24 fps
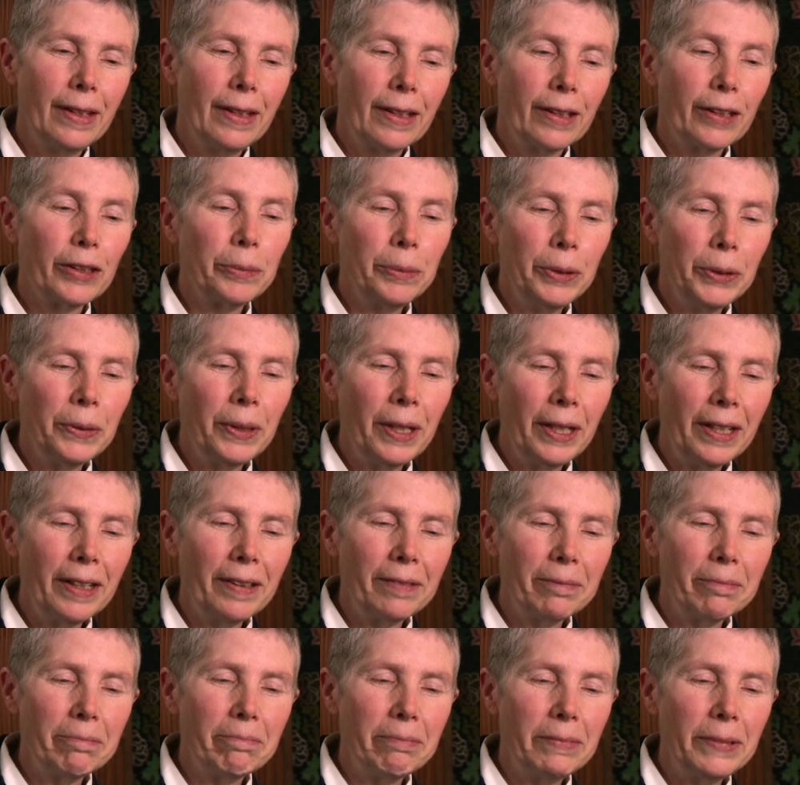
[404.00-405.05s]
Because we try
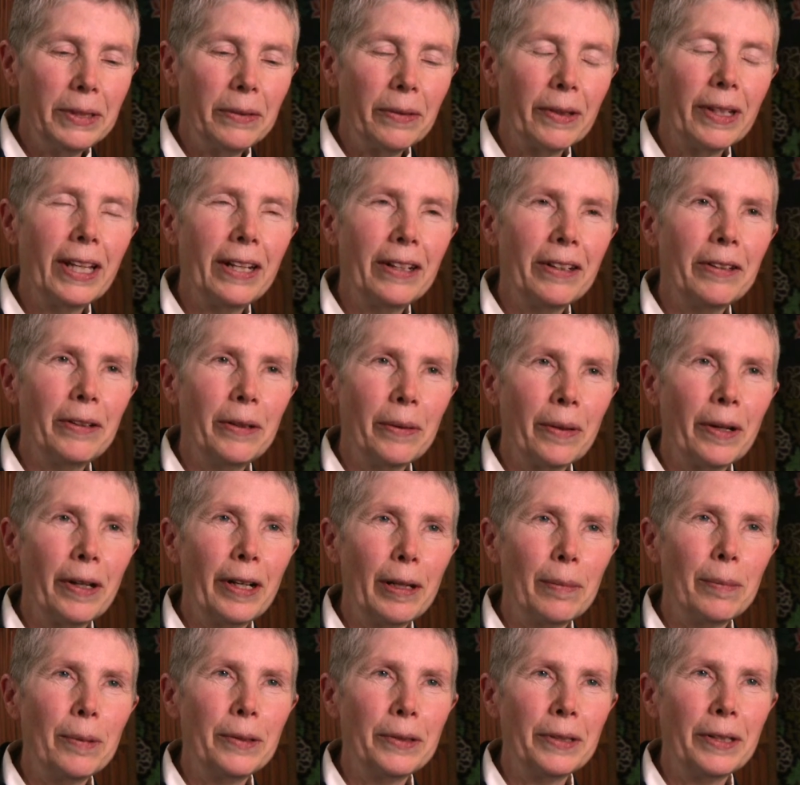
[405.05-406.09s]
to, get to know our
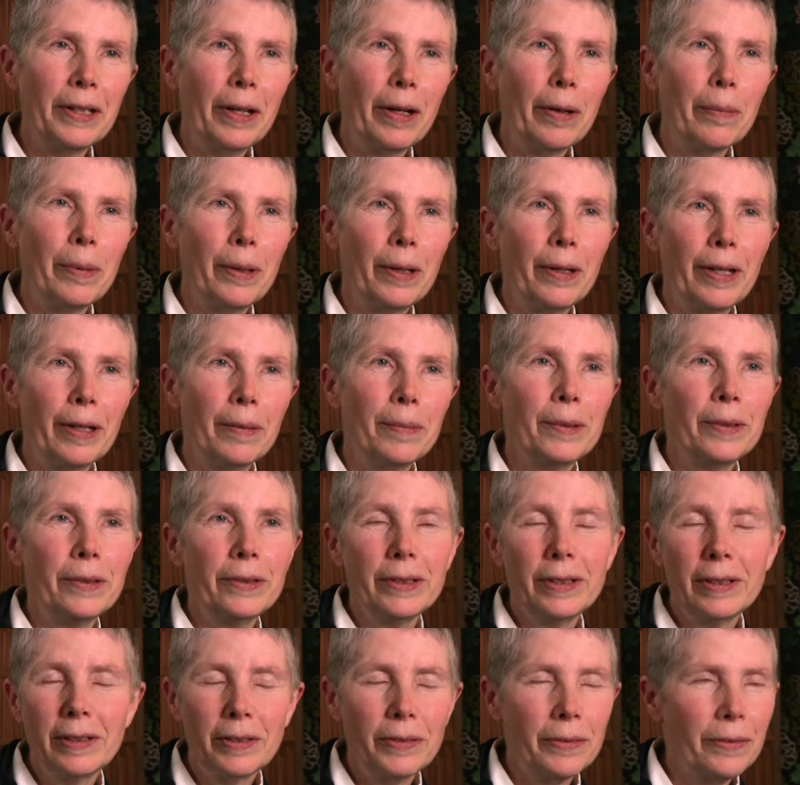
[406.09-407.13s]
neighbors and help our
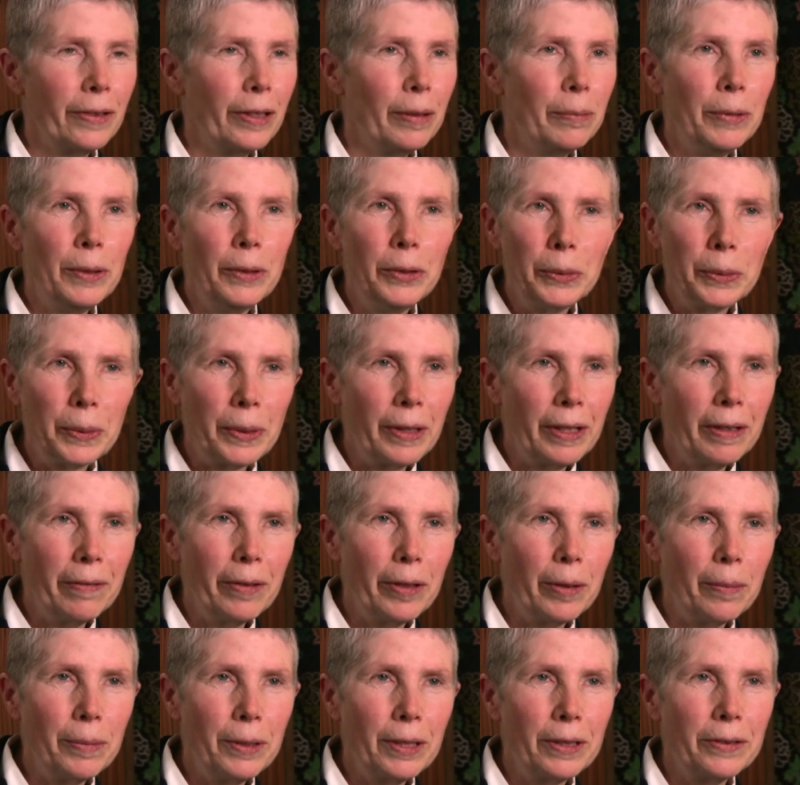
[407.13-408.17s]
neighbors, and it's very mutual. They've
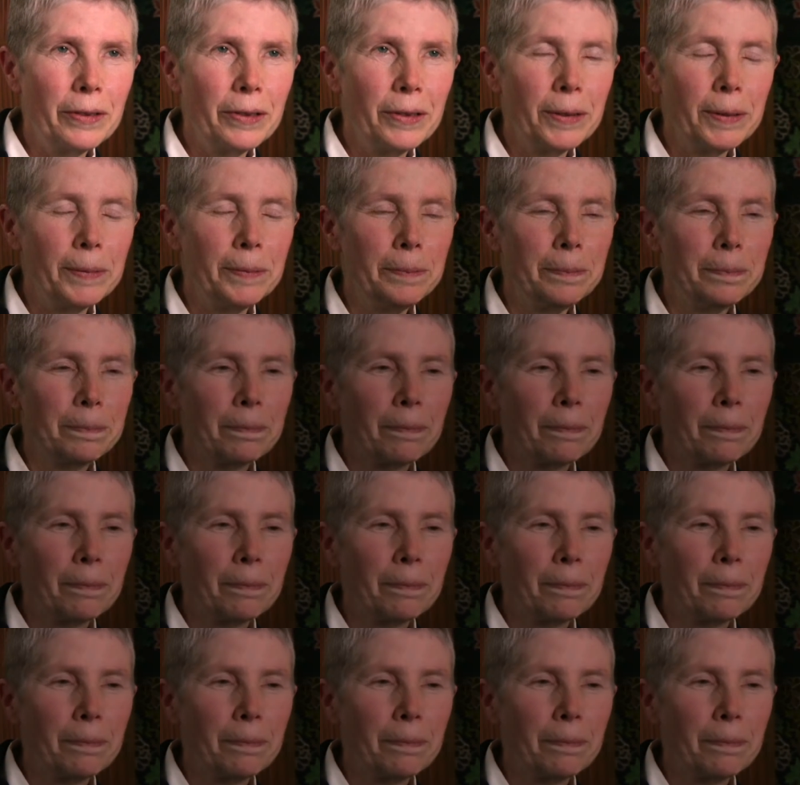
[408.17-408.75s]
helped us too.